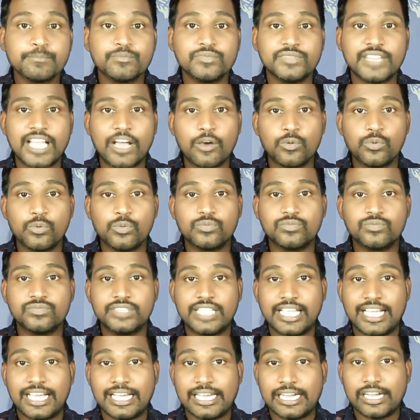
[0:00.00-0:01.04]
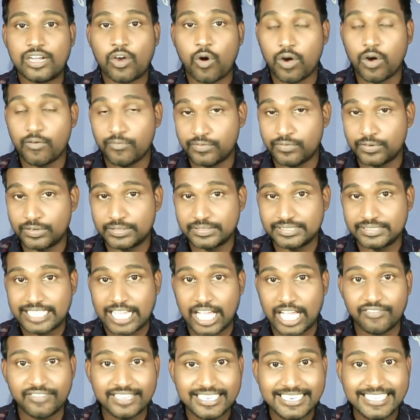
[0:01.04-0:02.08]
Now, the
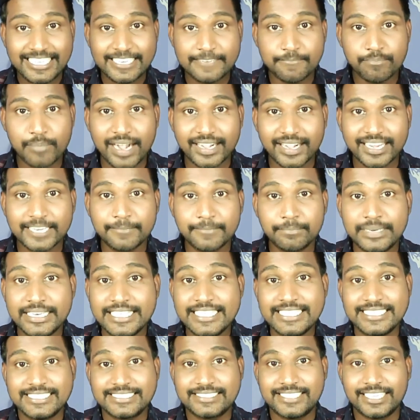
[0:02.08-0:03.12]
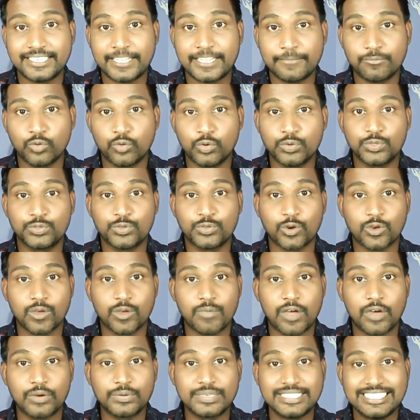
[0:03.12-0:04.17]
affiliate marketplace that I'm going to talk
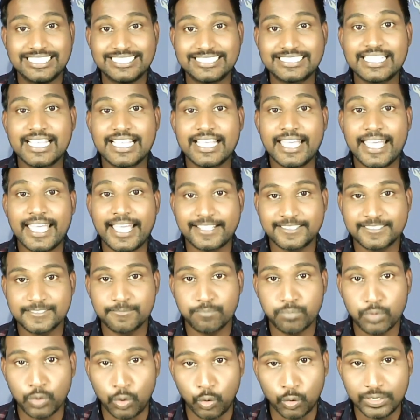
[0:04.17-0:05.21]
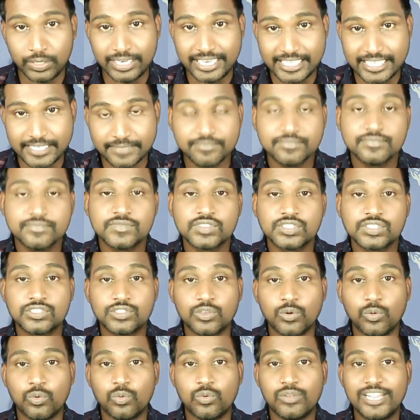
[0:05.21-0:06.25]
about is Explodely.
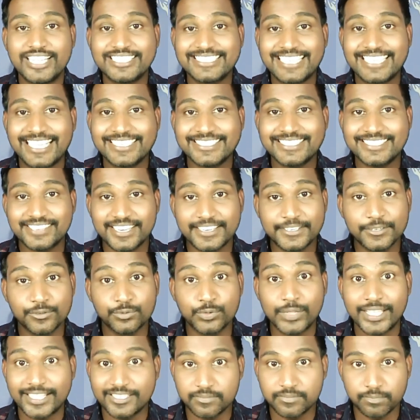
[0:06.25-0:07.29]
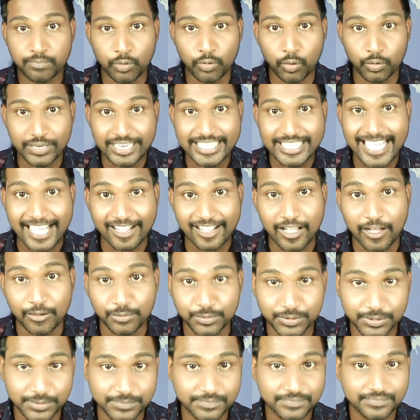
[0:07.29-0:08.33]
So let's get straight into Explodely
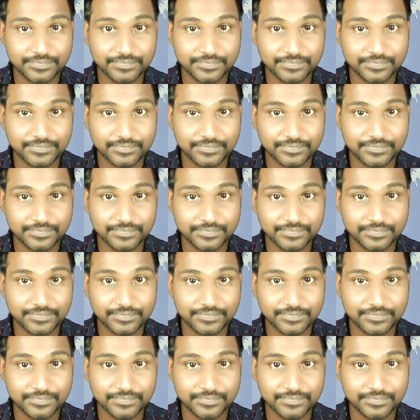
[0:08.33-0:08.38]
account.